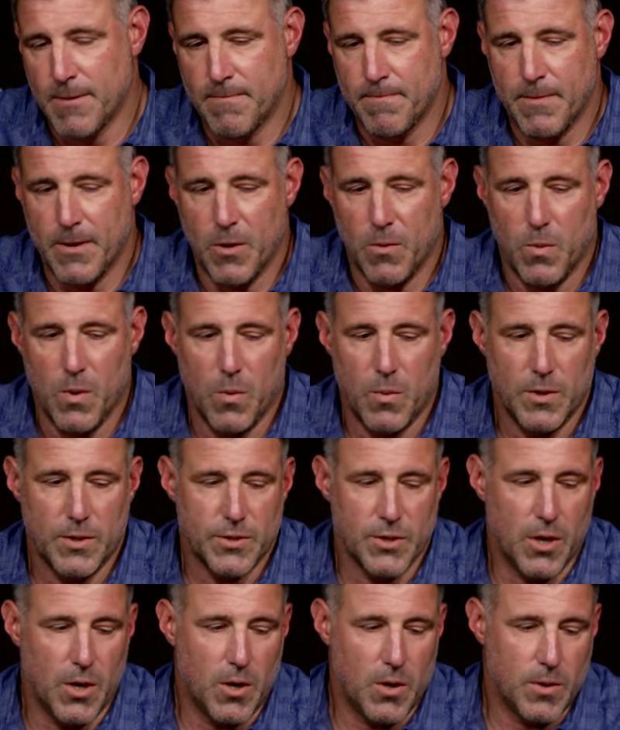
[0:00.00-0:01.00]
you know, what we
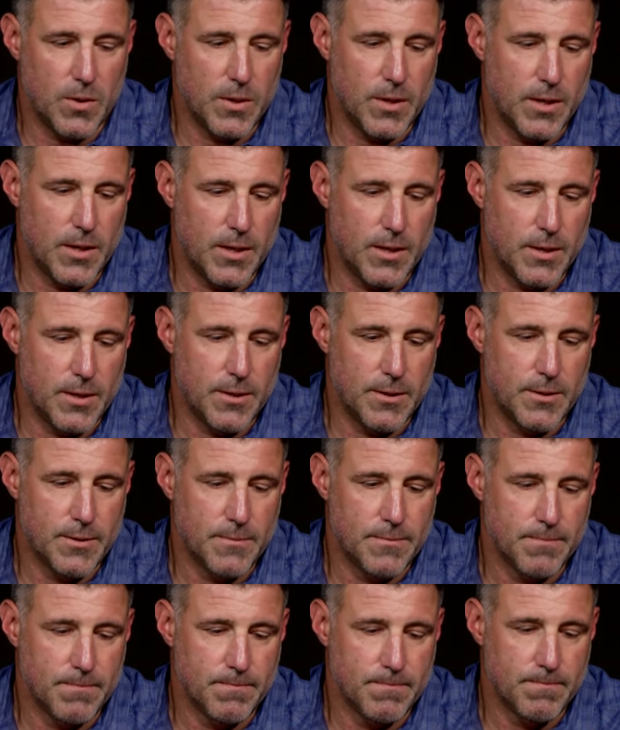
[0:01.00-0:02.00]
saw,
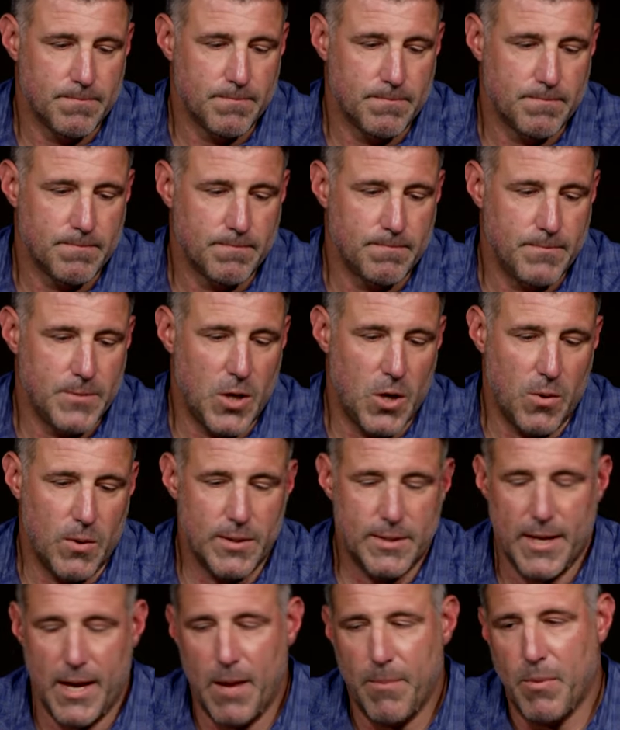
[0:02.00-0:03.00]
you know, in
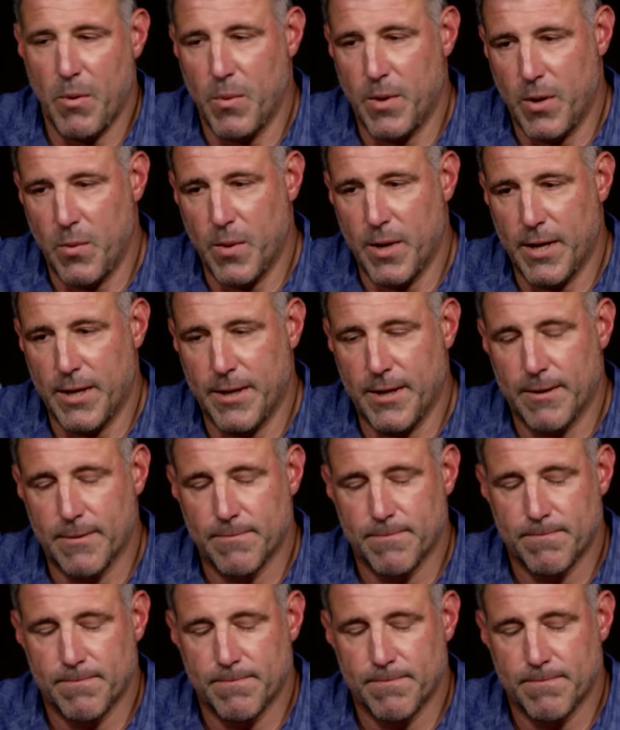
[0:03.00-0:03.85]
Tampa when he went in there.